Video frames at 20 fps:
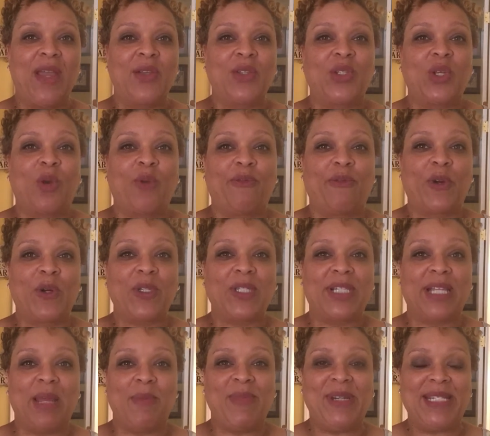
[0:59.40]
So
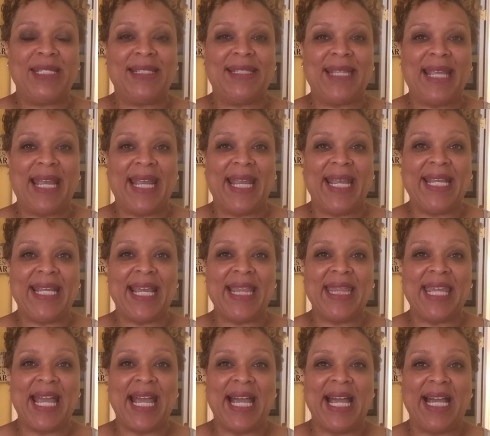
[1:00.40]
first, let me say
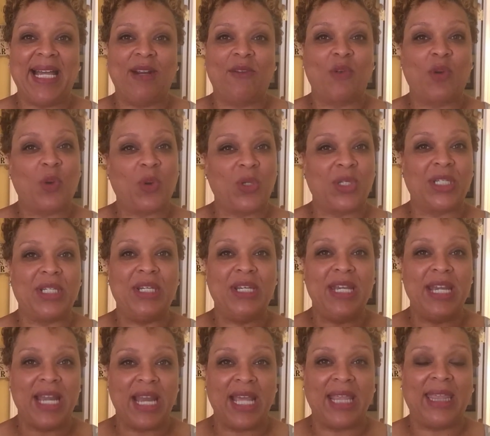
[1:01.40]
that, of course,
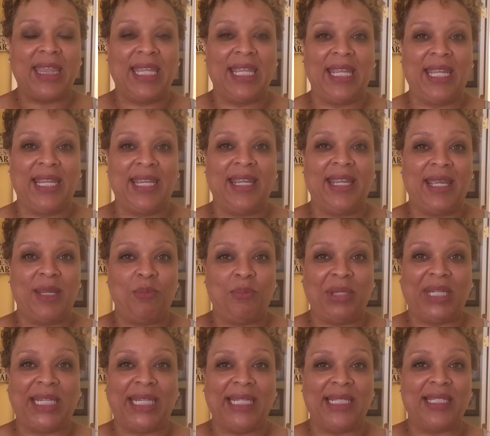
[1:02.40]
nothing can
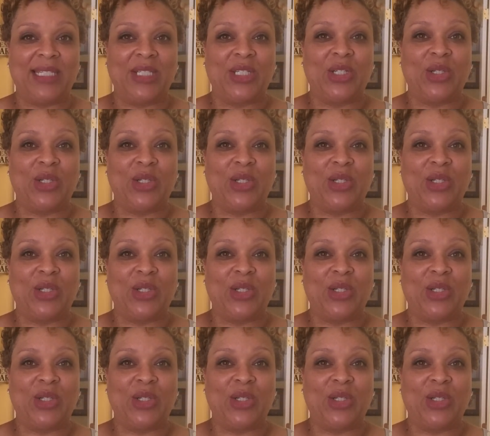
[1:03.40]
beat